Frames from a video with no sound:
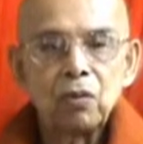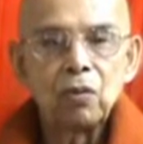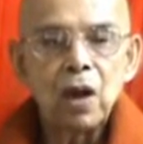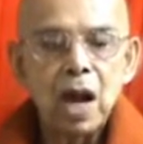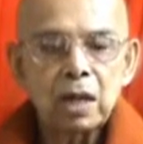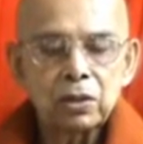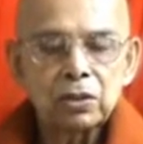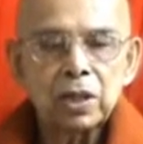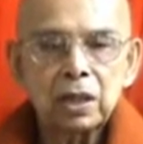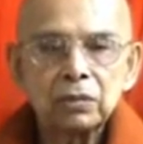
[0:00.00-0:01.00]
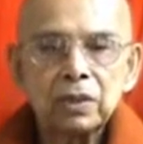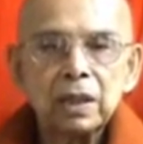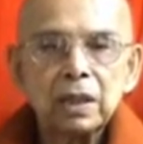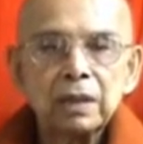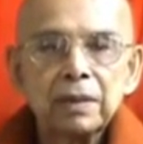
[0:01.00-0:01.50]
Vak Shakti,
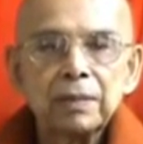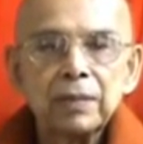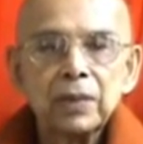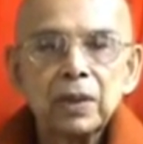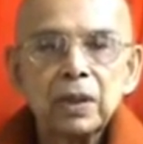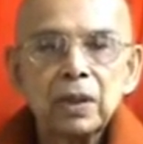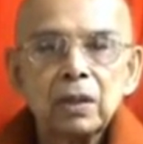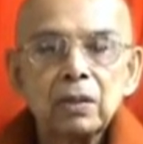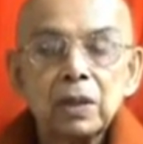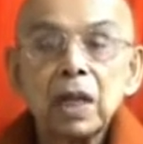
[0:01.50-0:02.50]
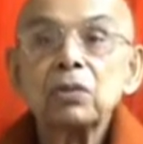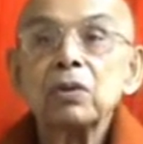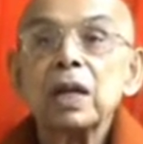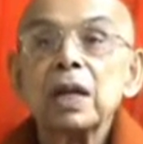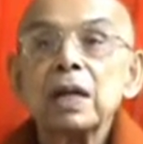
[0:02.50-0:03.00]
that
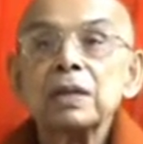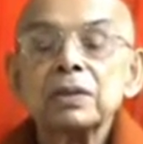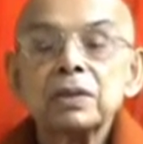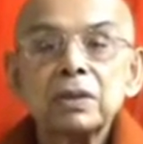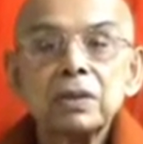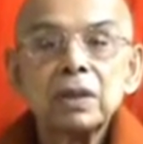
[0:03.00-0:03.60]
will arise.